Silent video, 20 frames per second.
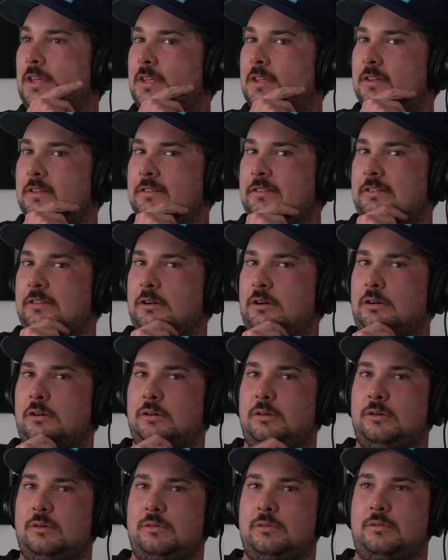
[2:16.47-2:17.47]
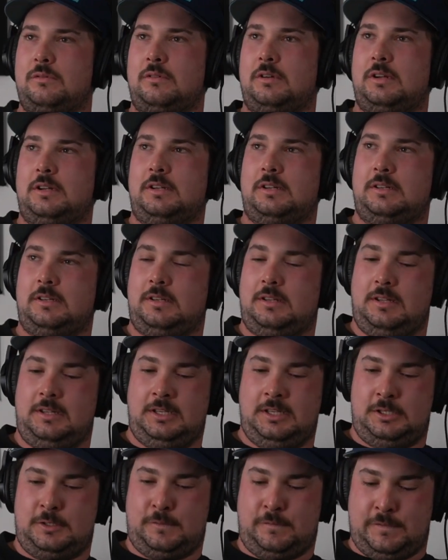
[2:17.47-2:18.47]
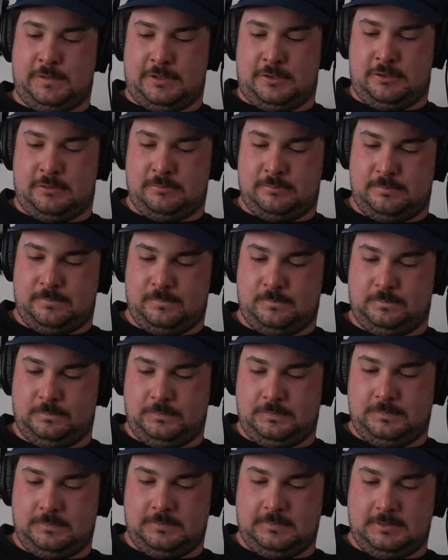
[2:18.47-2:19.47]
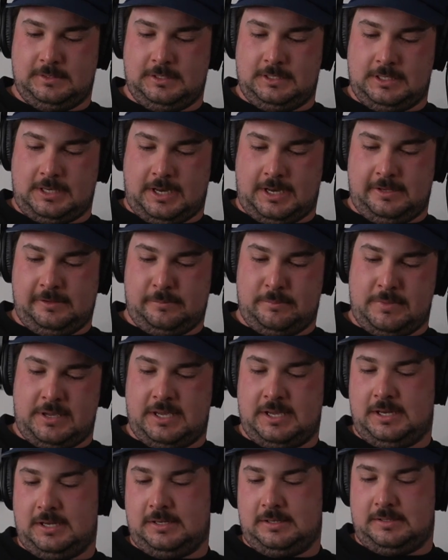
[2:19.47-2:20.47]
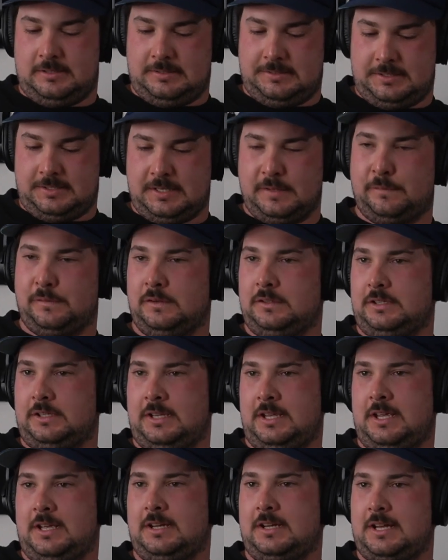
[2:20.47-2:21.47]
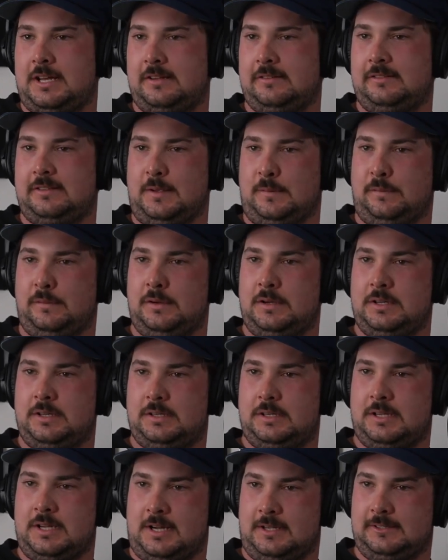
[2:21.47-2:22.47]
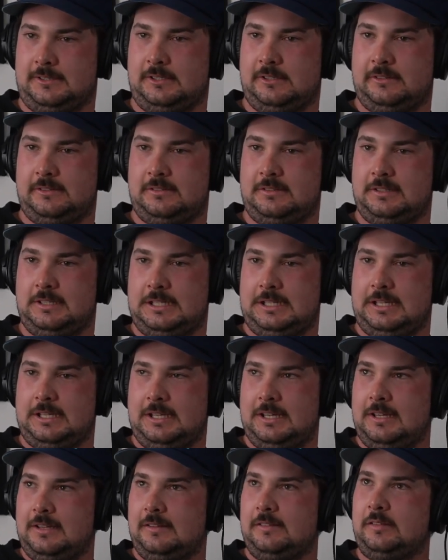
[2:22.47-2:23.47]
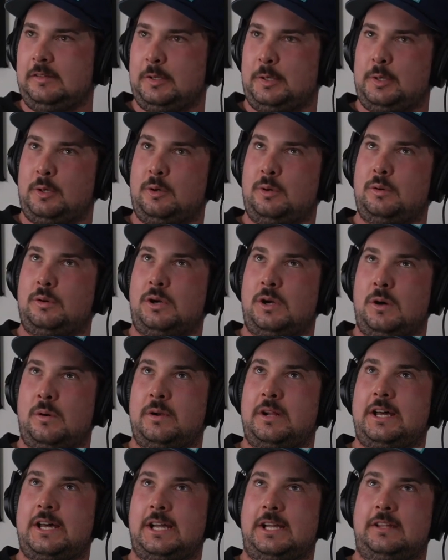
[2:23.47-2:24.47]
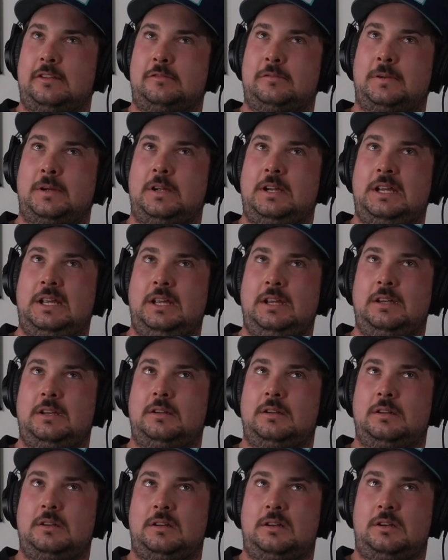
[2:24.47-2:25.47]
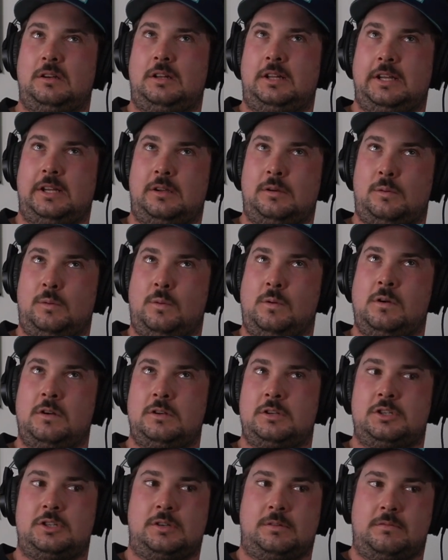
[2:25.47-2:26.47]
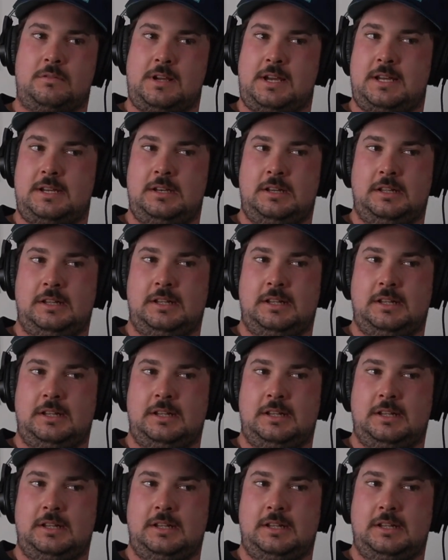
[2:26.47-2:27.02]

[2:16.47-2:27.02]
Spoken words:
So each film is made differently and has different colors. So Kodak is very like orange and red,